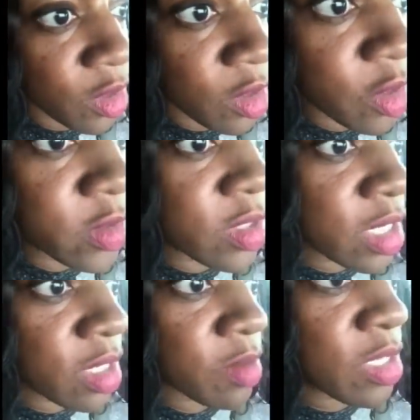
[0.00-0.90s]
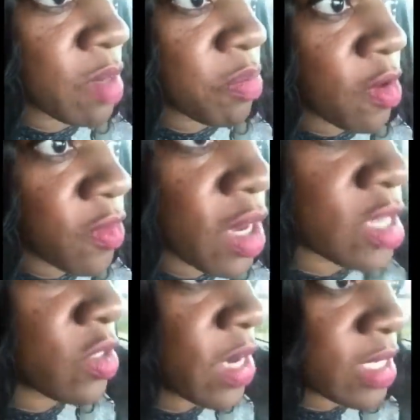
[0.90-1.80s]
you send both
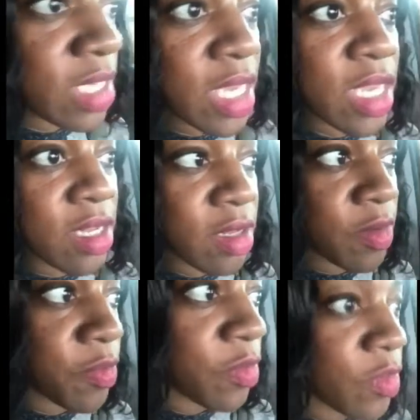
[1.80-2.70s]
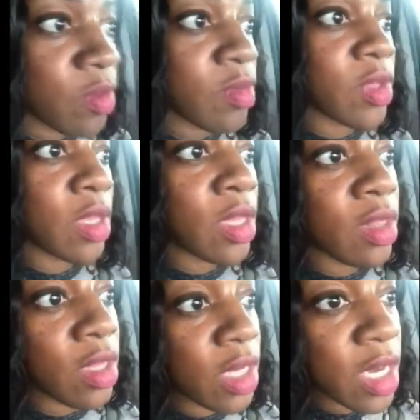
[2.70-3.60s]
contracts in.
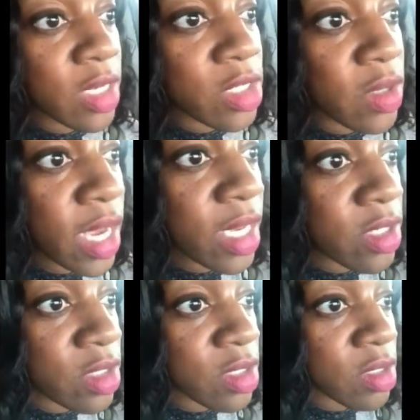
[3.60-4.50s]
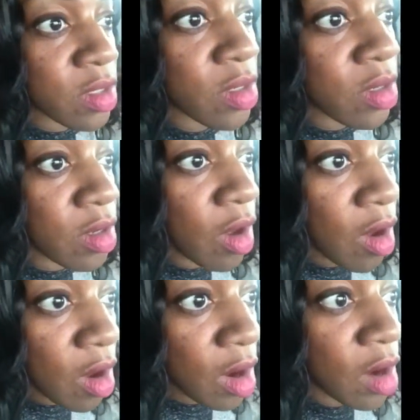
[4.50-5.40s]
The contracts
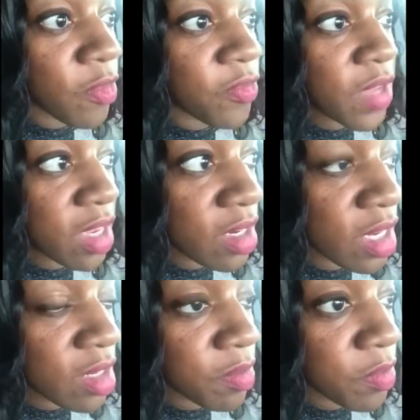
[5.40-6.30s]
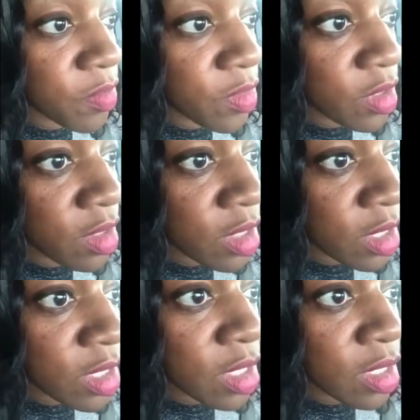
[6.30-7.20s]
are funded,
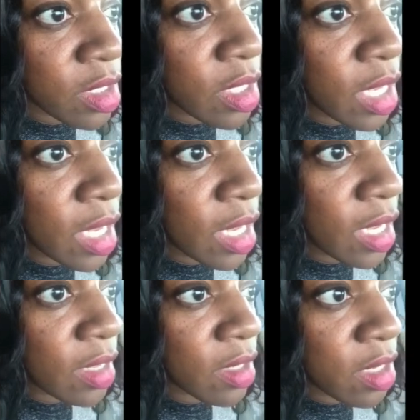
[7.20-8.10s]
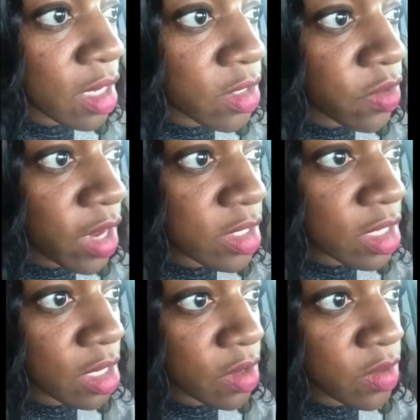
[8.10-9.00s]
and the contracts
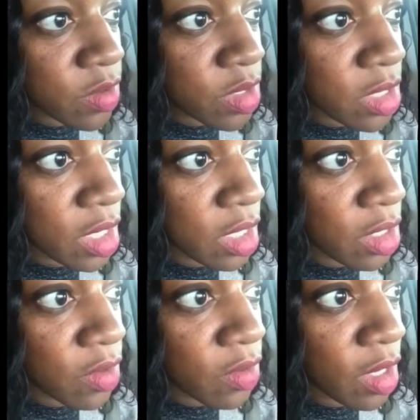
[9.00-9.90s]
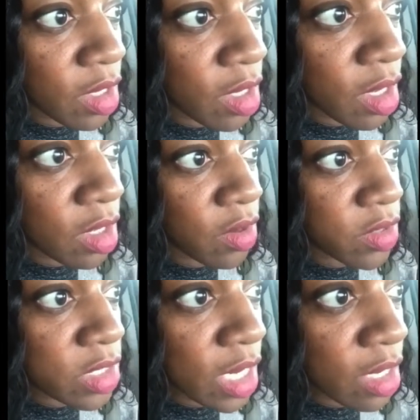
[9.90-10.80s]
close, and you get cut
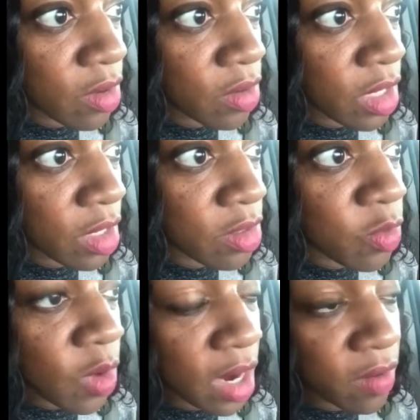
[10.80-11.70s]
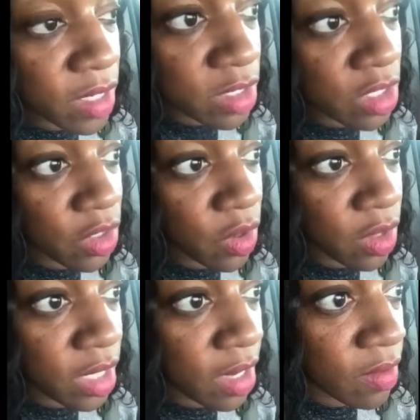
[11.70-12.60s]
your check, or they'll wire it to your
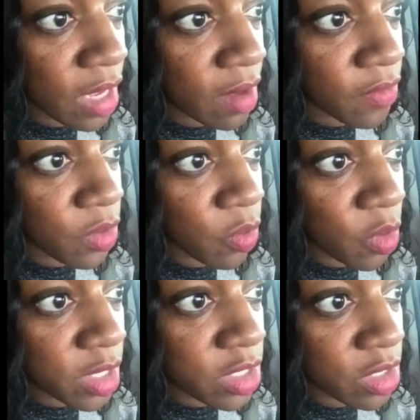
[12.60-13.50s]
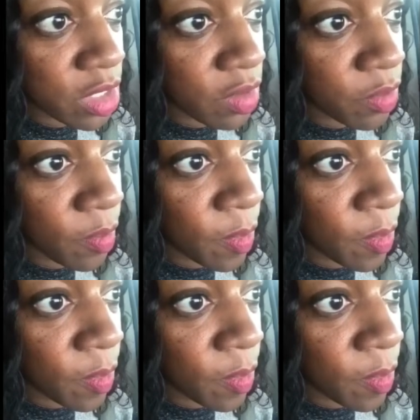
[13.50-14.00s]
account, however you want to do.